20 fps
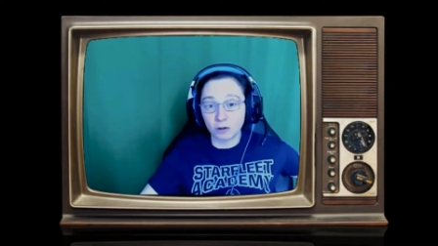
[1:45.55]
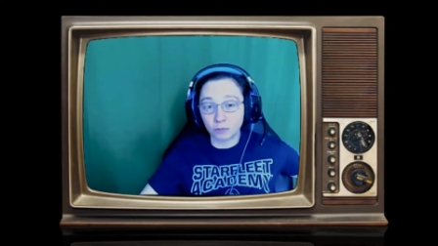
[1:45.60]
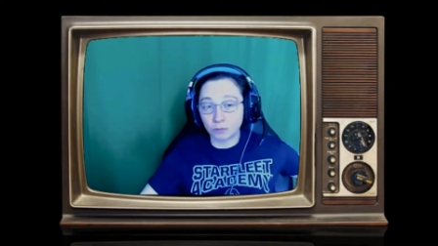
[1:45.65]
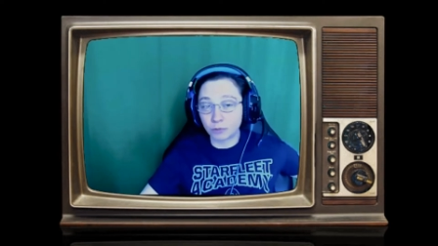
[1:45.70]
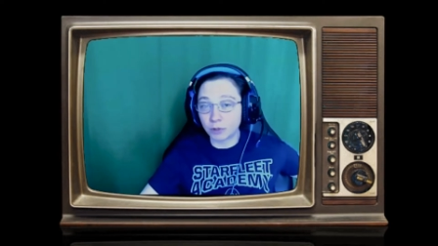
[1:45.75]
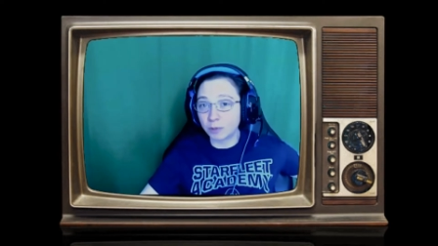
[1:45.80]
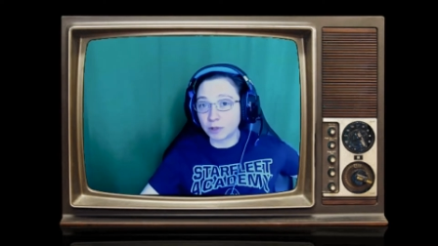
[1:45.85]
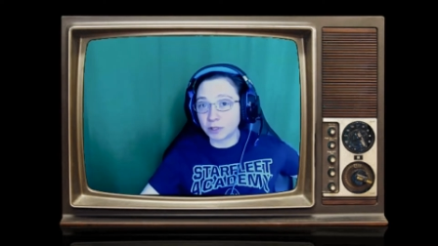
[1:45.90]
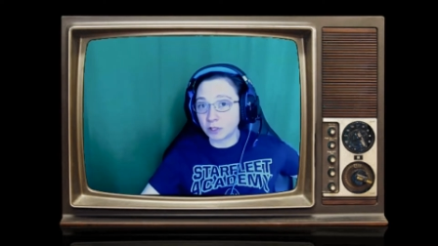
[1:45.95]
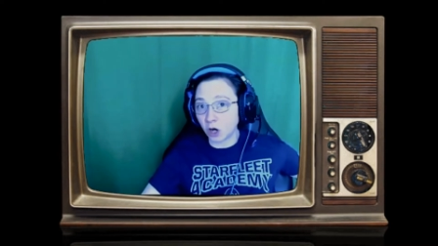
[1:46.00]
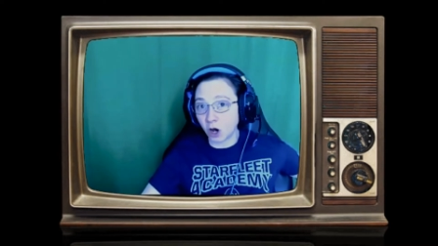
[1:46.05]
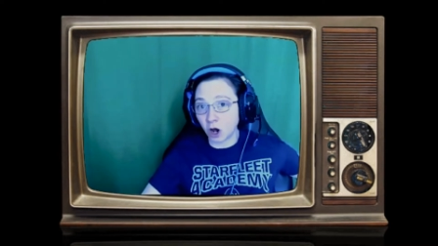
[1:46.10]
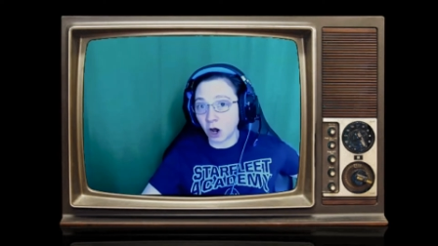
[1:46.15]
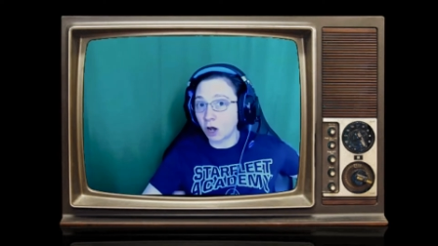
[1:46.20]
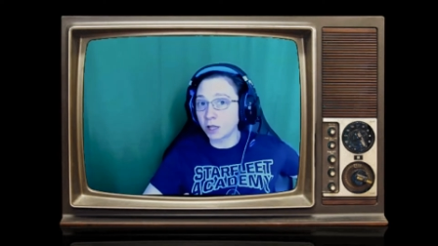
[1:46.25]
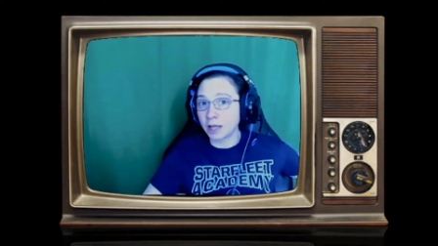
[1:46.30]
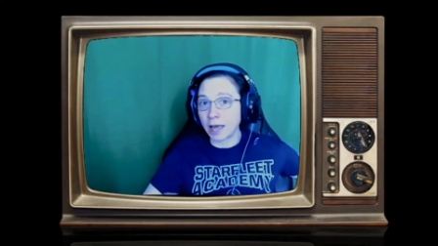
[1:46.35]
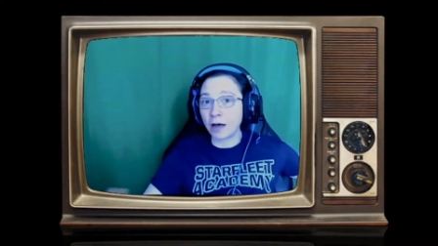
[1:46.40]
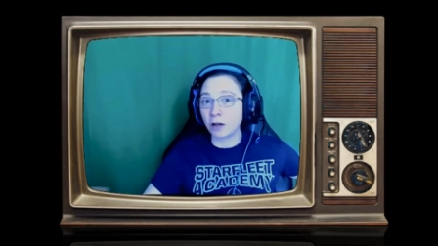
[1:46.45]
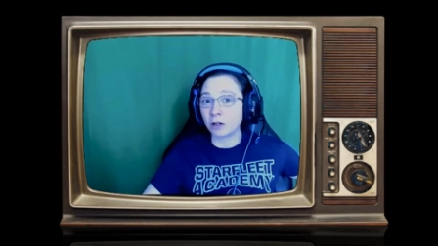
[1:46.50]
pretty much
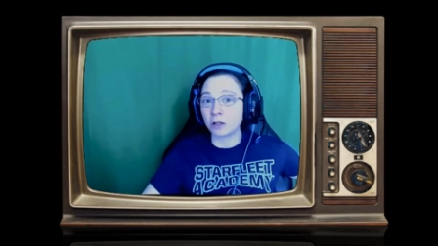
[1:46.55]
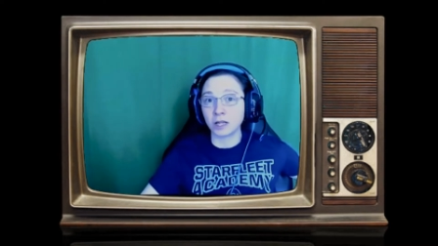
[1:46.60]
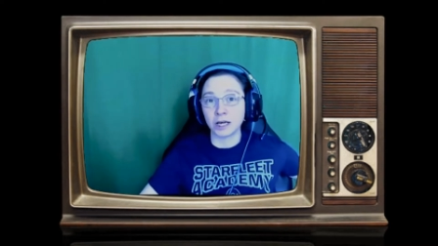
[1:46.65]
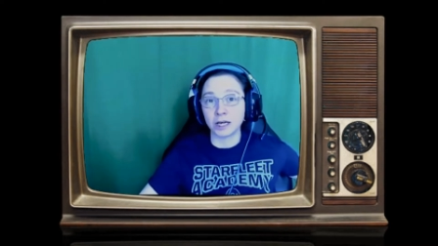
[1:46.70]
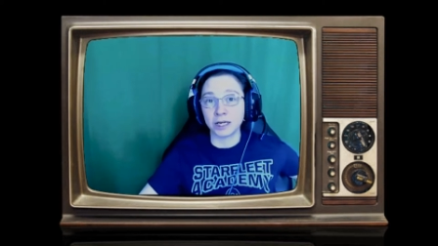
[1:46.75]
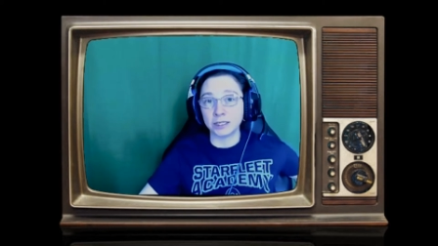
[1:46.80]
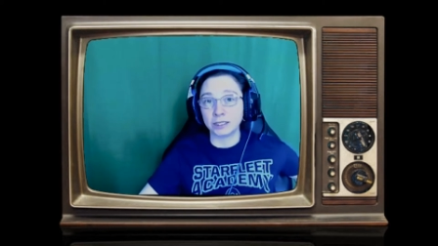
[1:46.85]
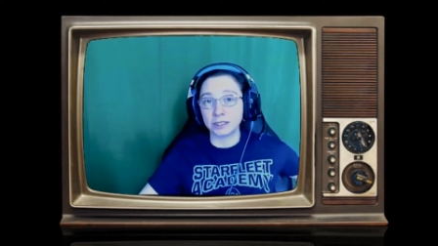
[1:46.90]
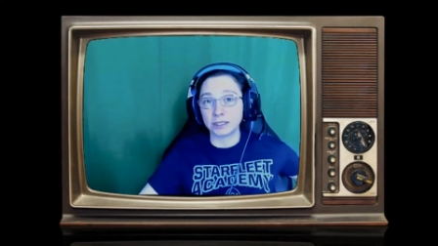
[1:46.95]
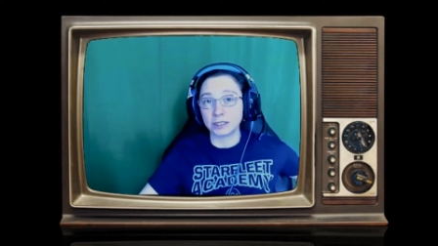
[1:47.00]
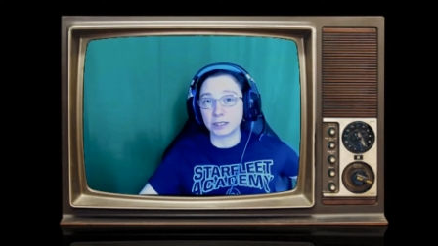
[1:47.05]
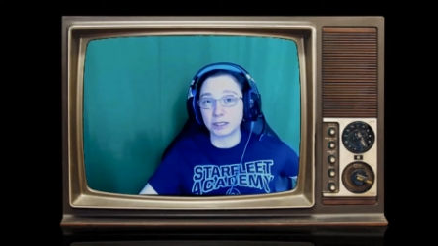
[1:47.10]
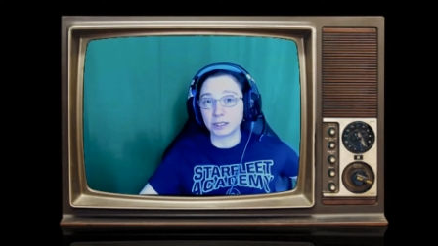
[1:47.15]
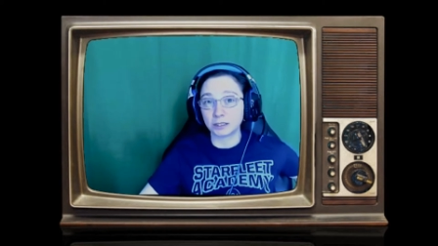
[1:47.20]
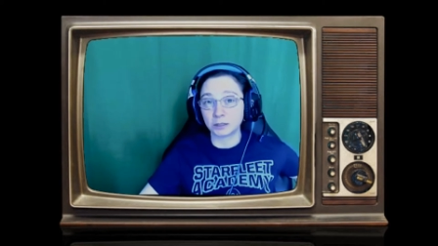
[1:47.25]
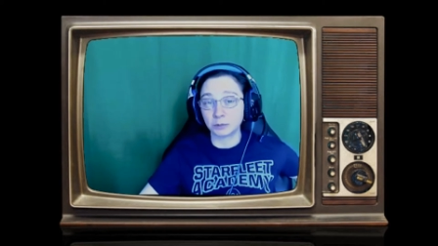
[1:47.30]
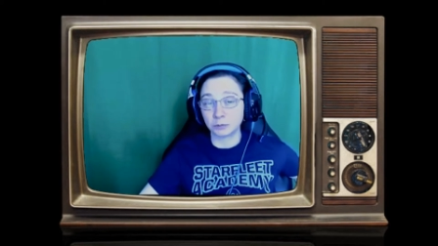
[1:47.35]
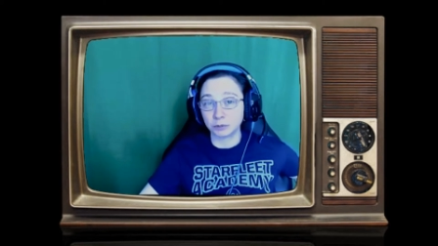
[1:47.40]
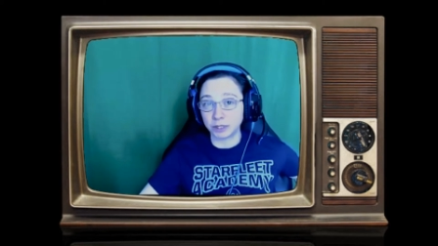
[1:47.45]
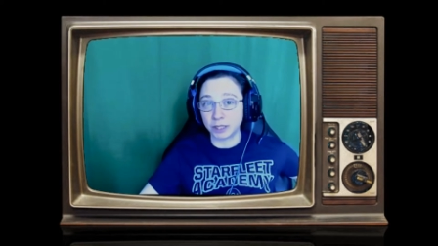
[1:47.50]
all the outlines
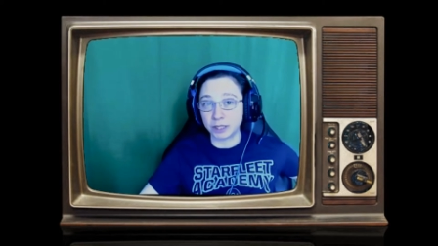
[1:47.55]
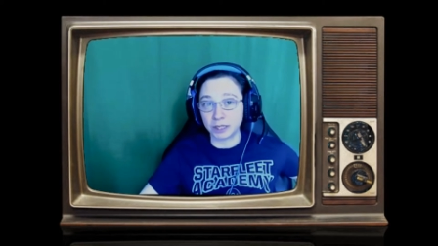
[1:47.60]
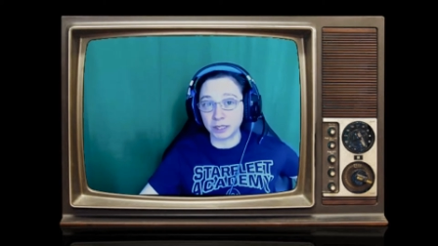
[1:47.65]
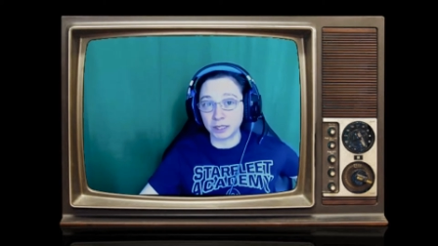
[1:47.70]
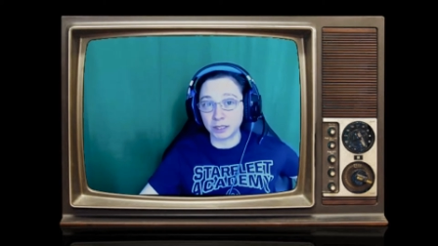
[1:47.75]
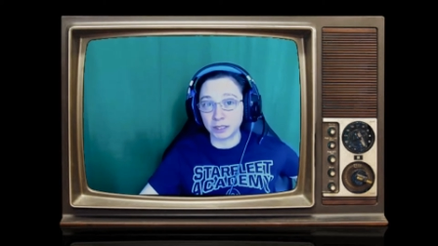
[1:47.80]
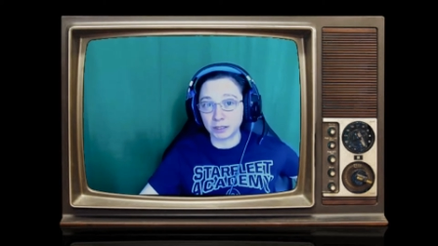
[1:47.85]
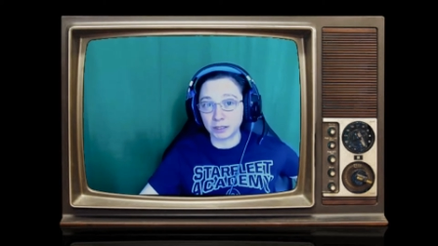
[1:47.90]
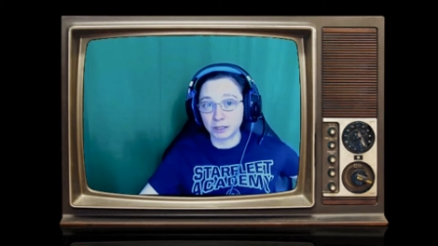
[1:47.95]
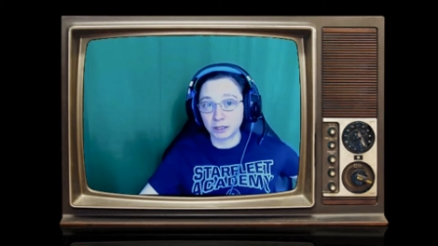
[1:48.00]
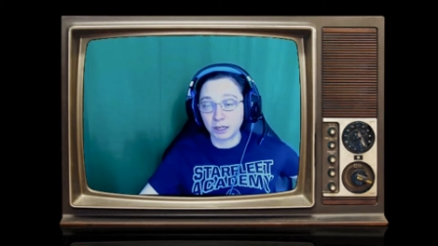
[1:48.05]
completed.